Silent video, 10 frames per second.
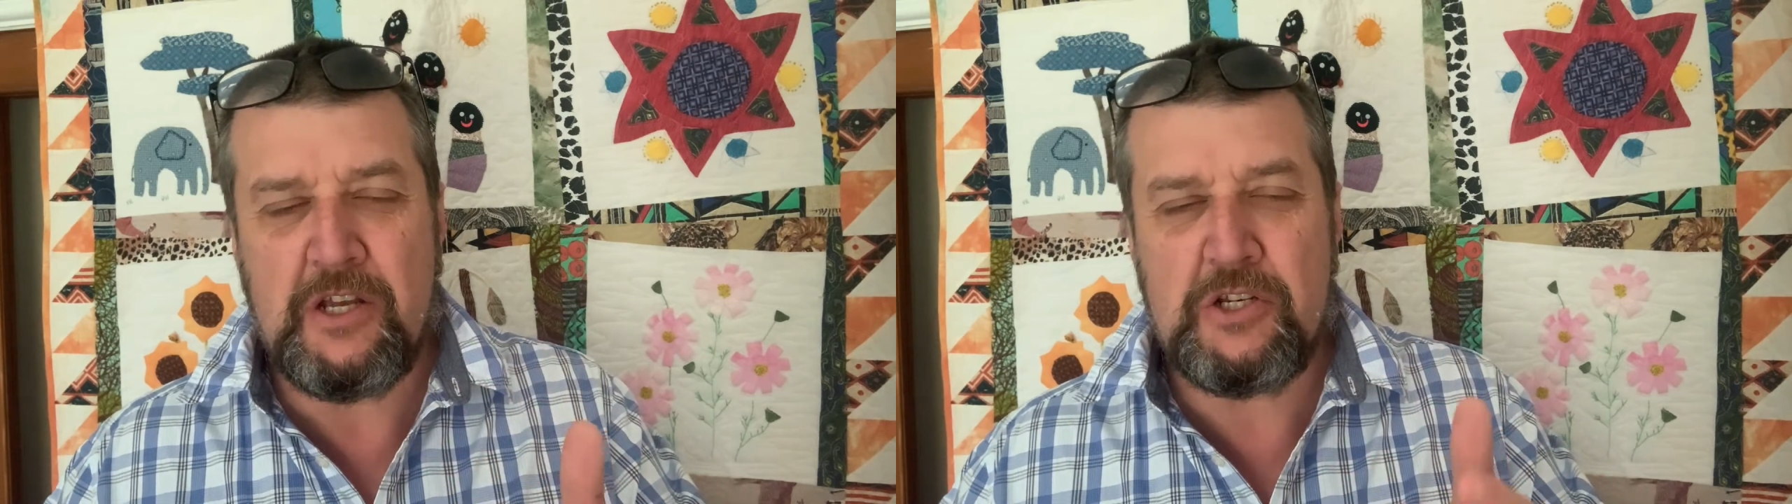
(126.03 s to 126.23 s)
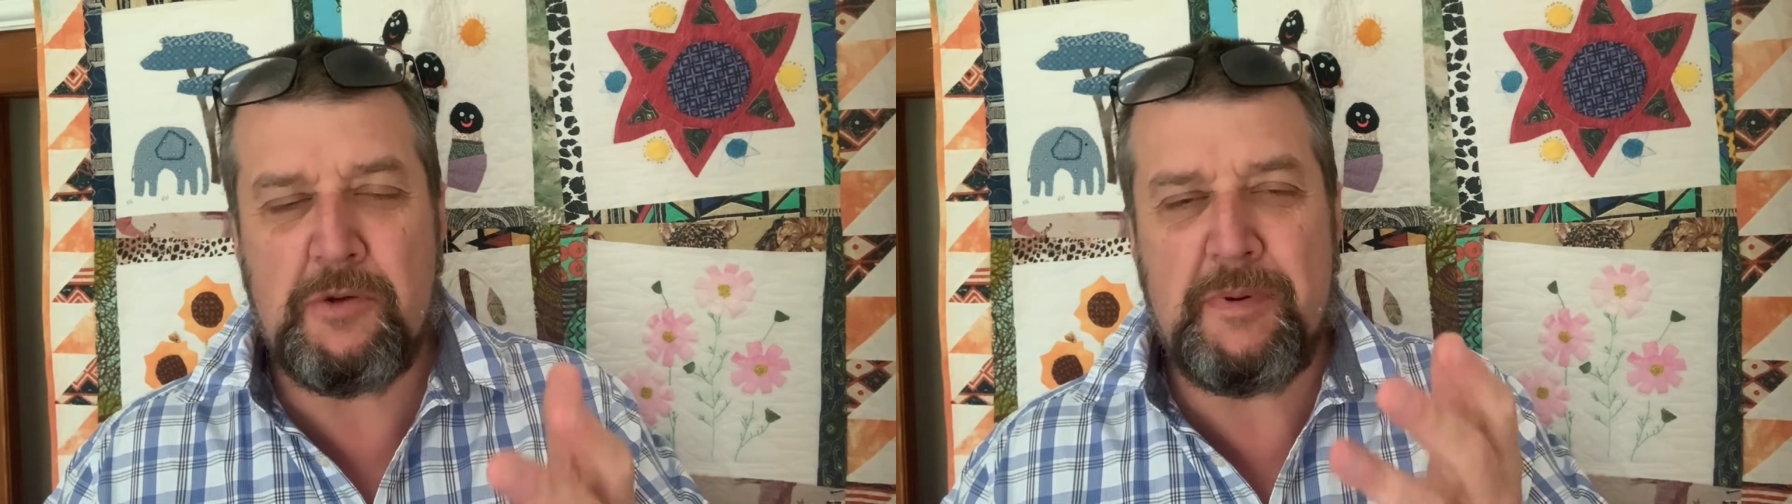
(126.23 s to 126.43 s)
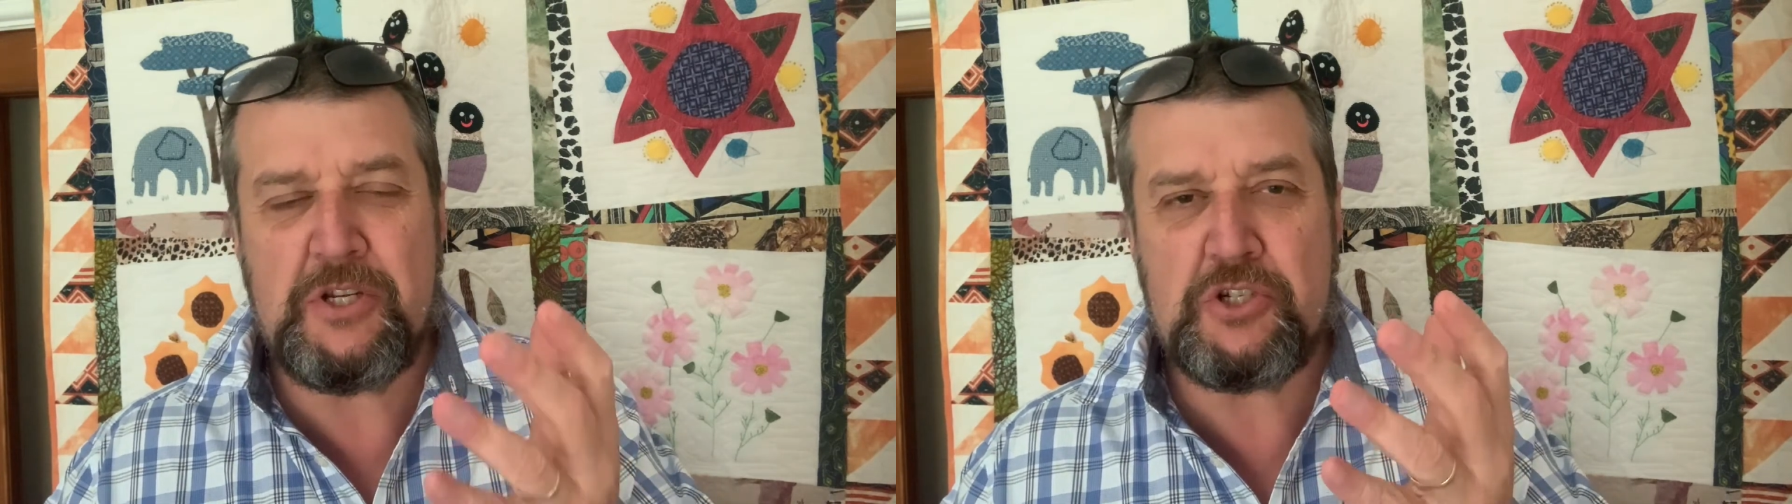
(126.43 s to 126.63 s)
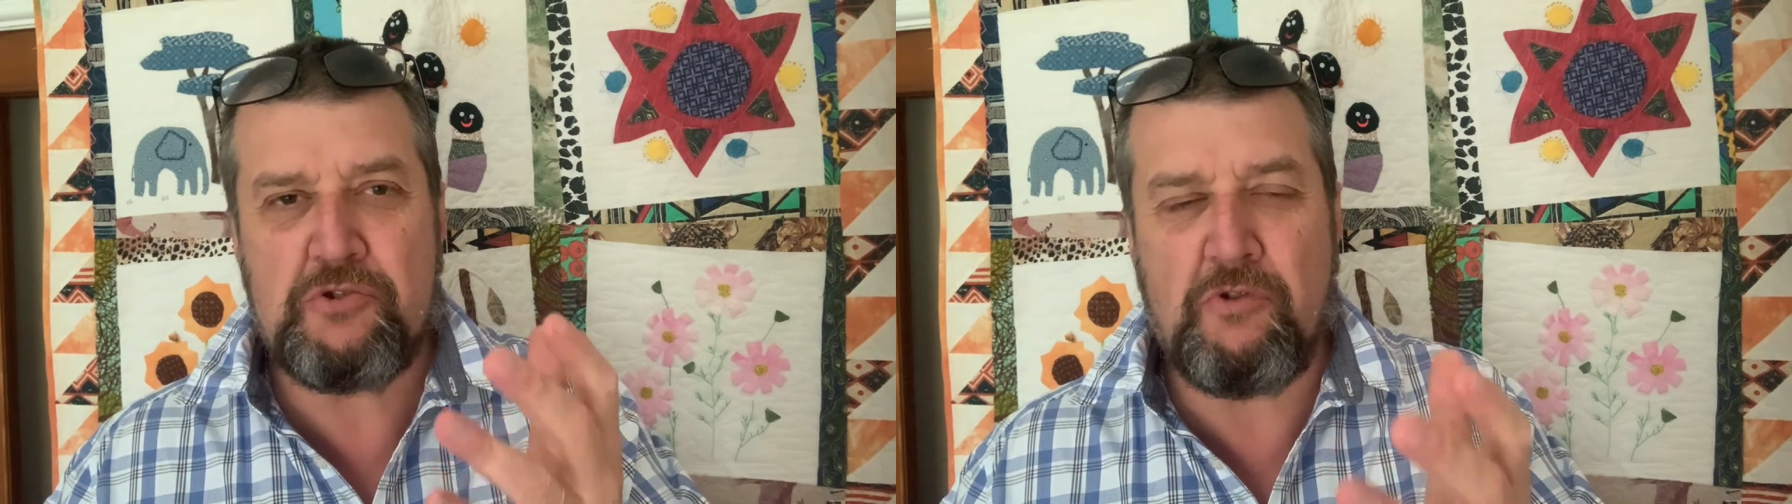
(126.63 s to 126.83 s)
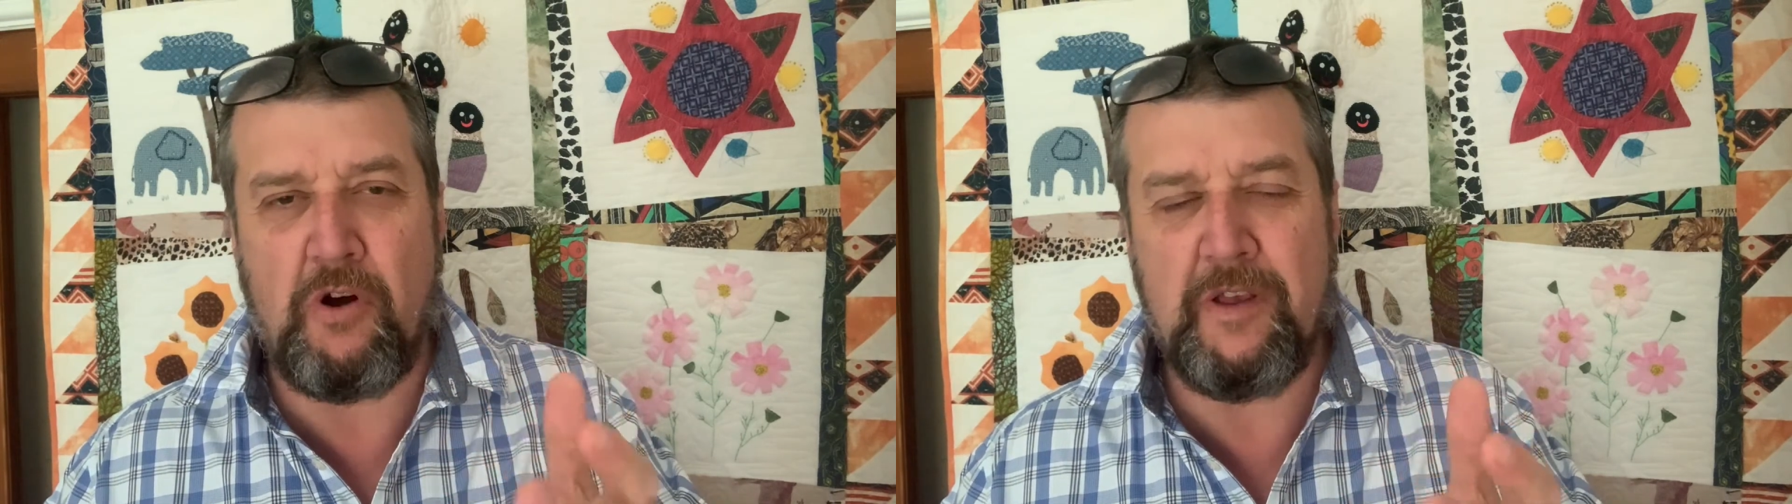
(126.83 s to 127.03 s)
to be
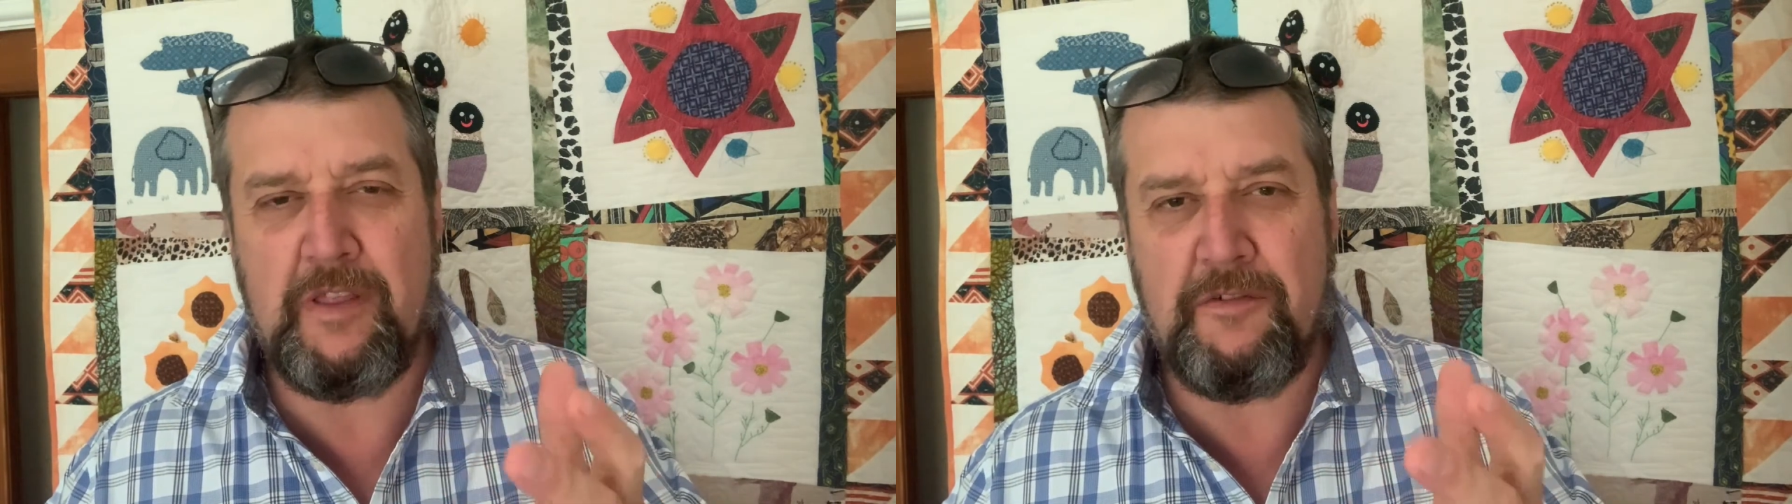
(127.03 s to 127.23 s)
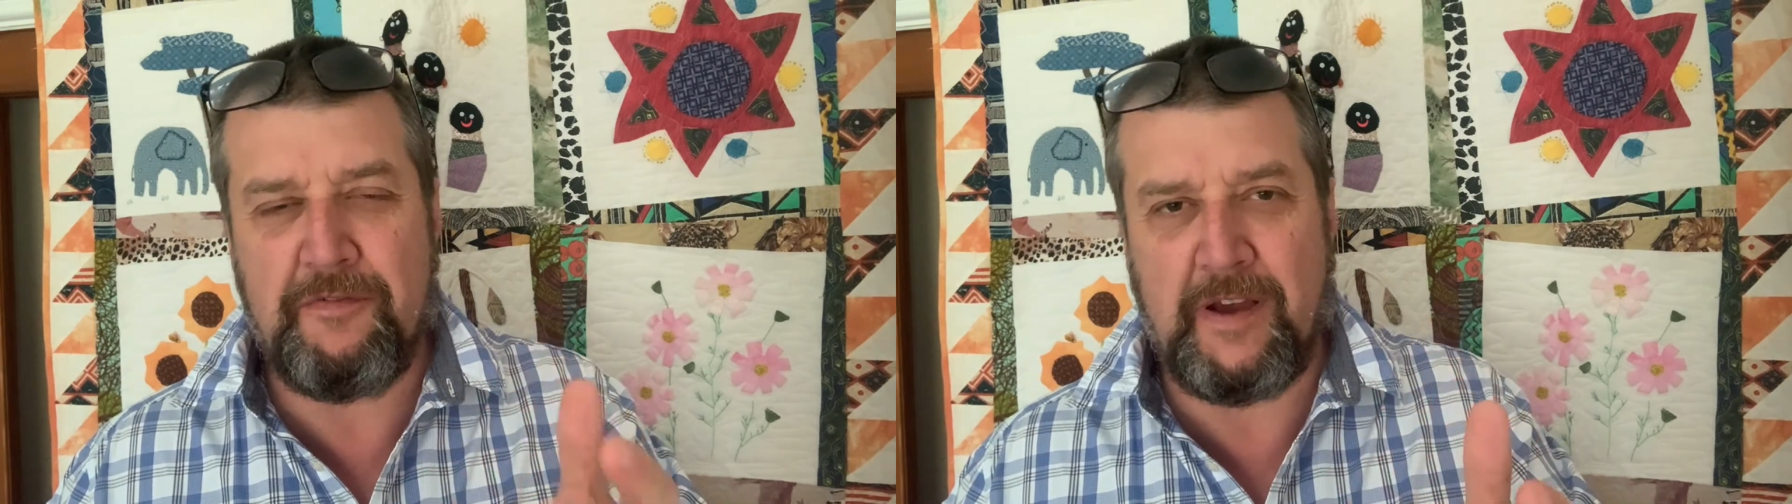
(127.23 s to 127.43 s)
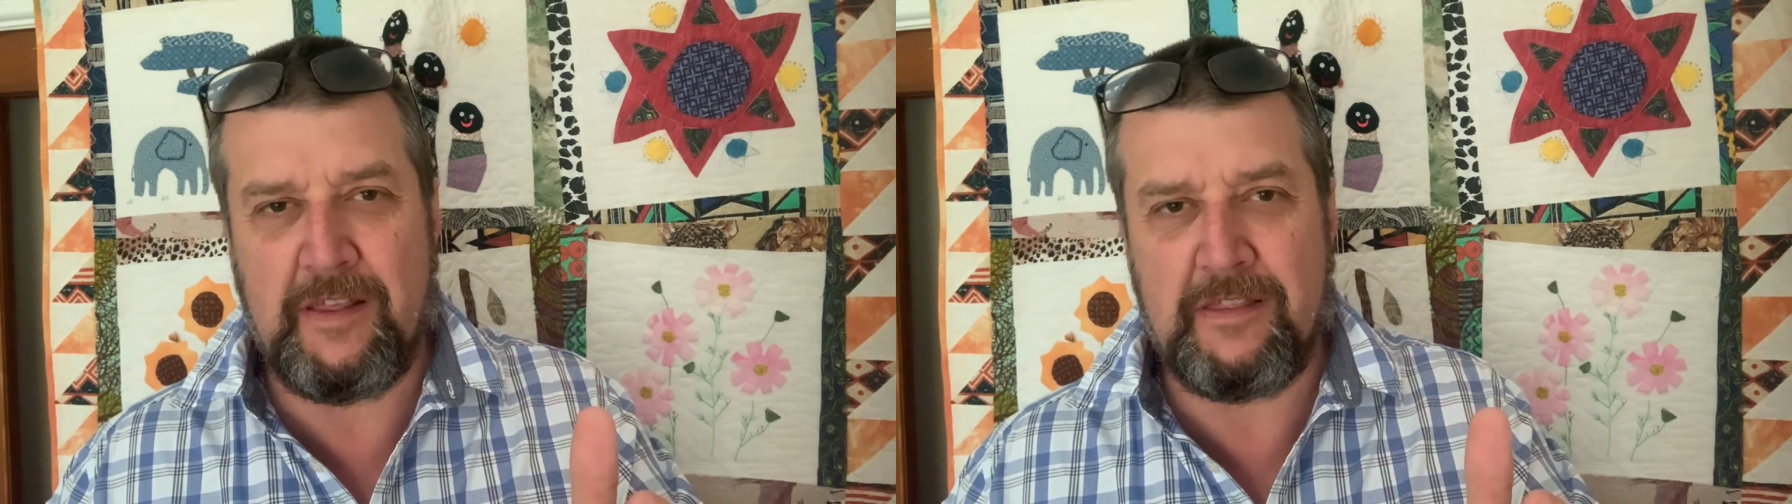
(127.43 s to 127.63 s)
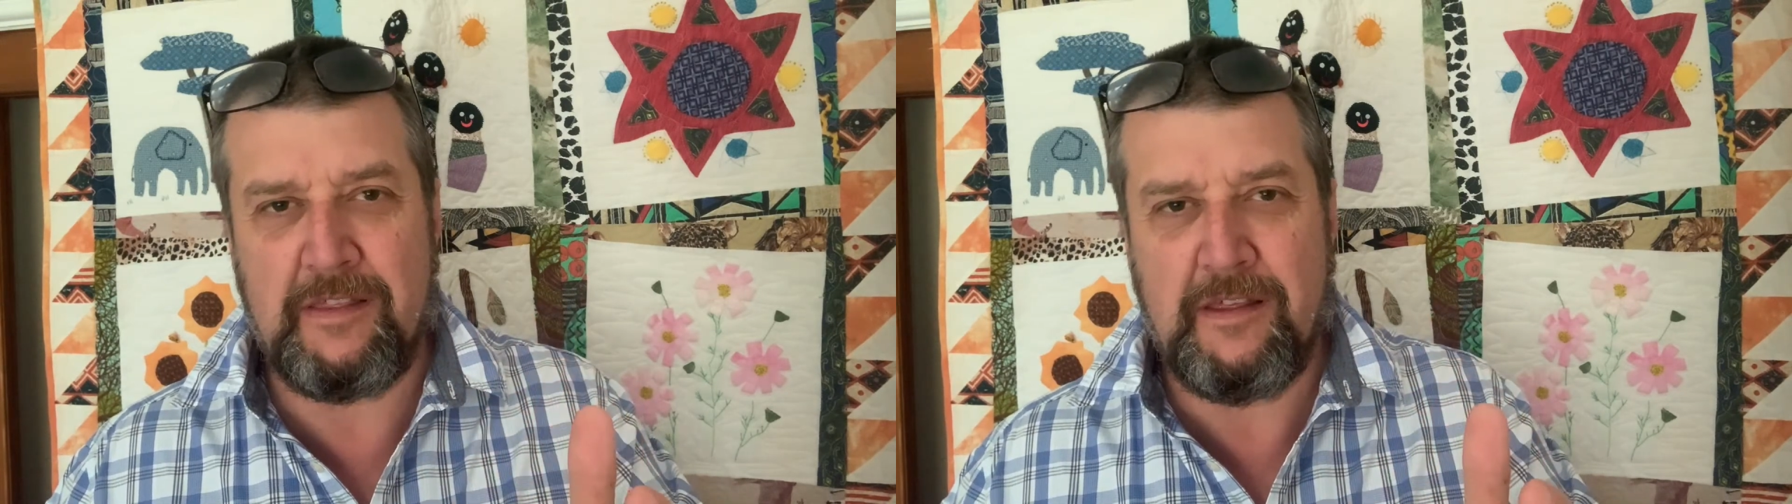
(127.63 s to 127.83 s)
strong in the faith